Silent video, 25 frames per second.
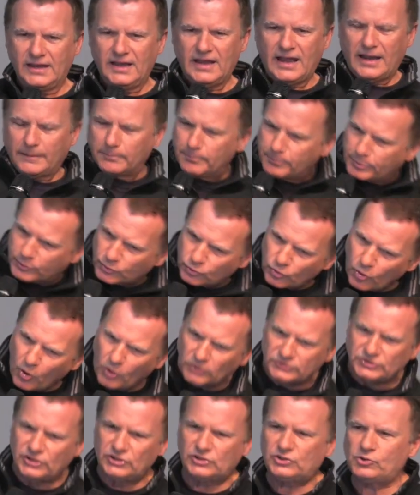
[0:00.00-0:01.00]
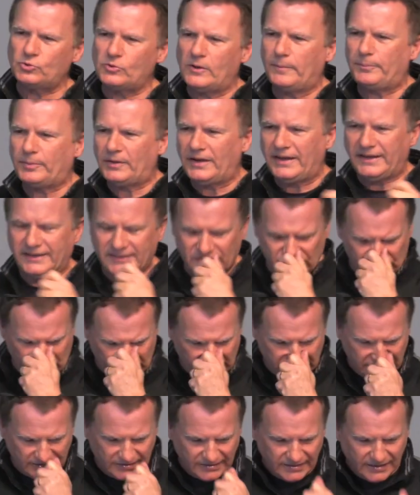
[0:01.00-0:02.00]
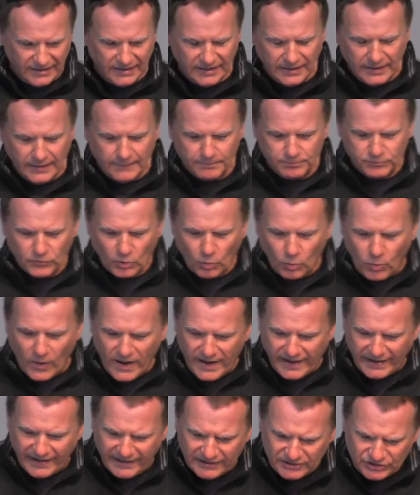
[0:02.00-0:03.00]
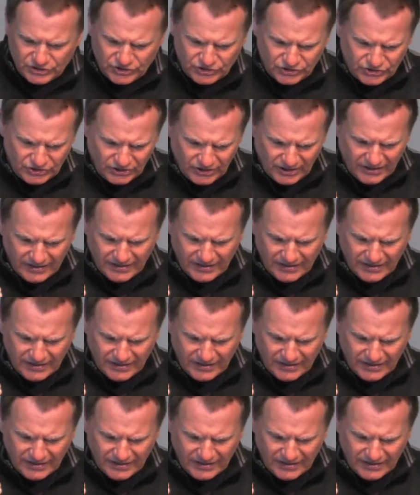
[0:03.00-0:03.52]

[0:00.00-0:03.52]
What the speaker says: and brought her to a place where it's